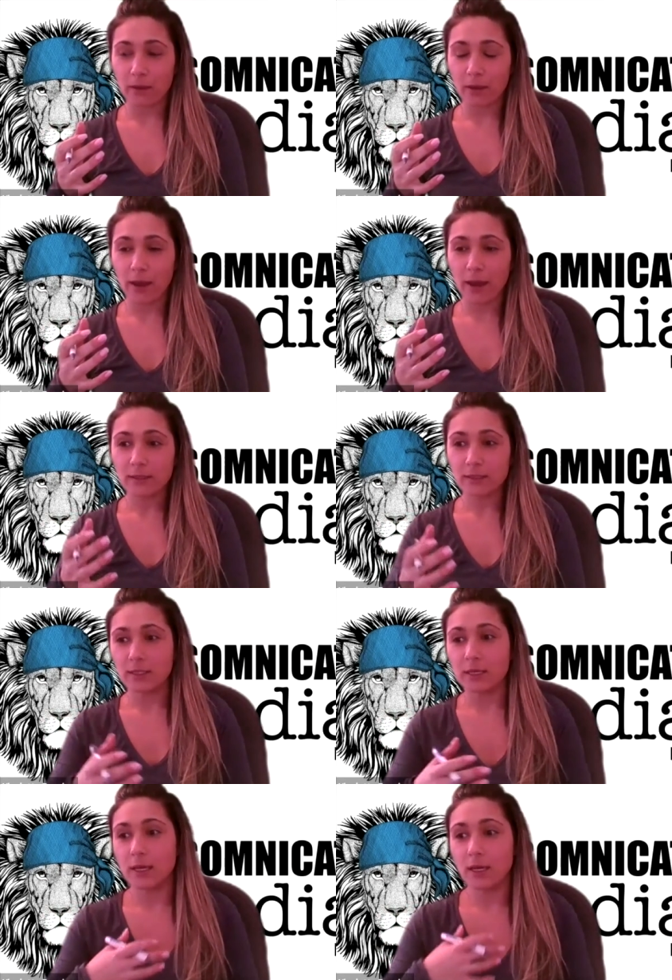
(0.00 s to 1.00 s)
as
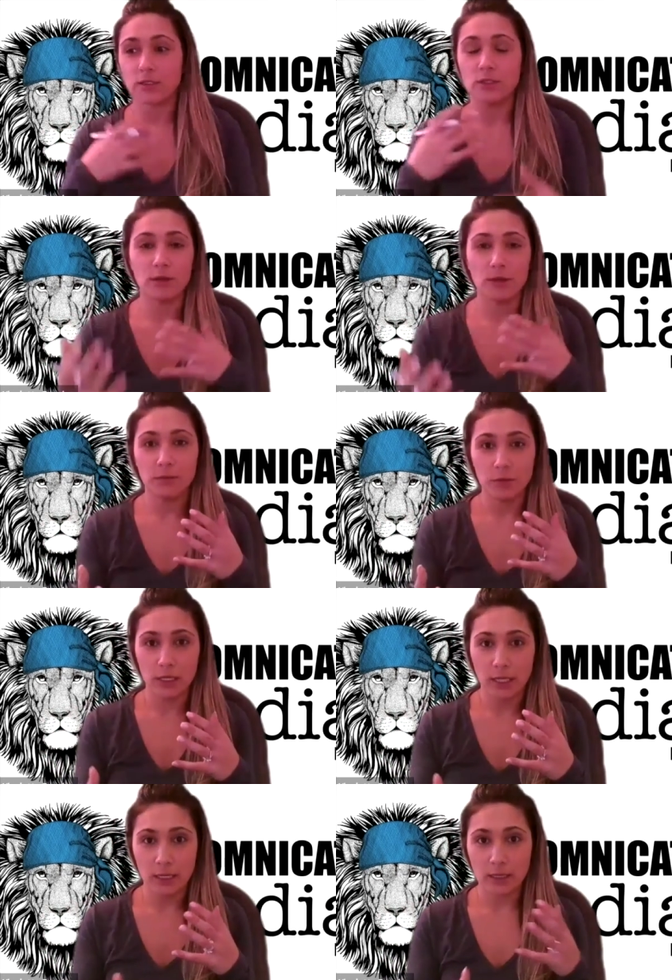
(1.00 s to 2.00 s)
the engineering
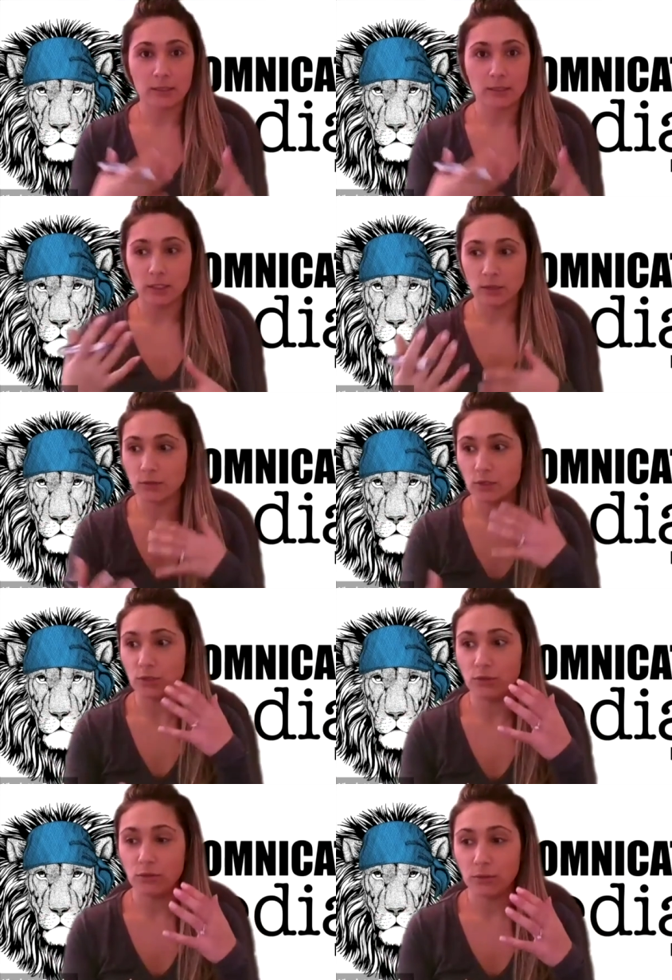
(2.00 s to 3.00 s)
community continues
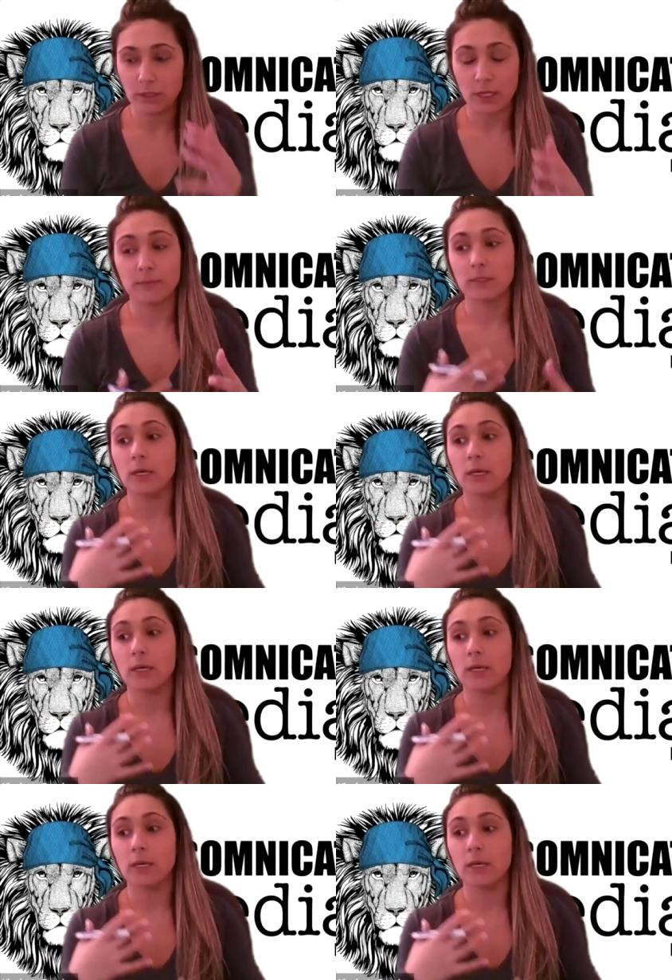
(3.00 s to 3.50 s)
to adopt